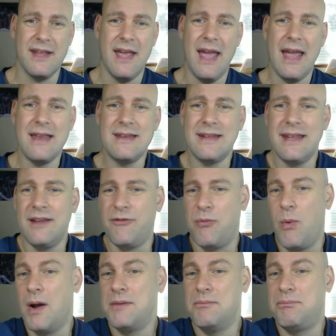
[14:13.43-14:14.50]
and if
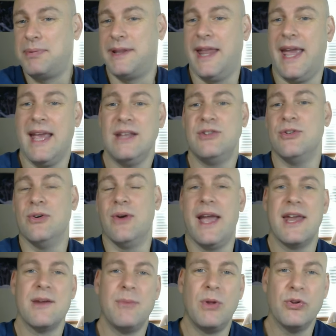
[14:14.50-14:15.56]
one plant or
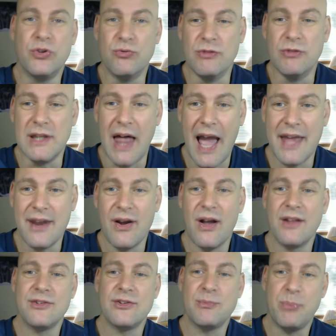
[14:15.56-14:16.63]
animal you relied
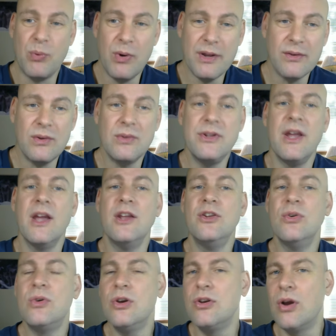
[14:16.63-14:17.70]
on spoiled,
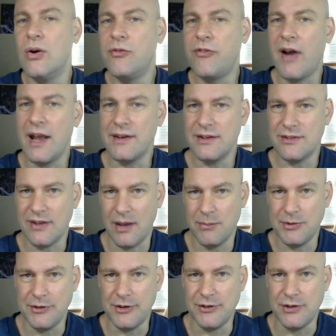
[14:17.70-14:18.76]
you could go find a
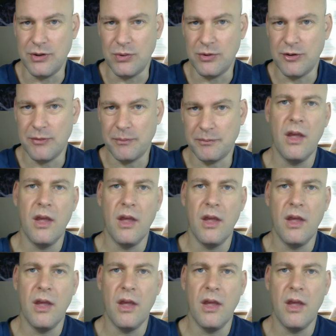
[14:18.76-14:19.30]
substitute.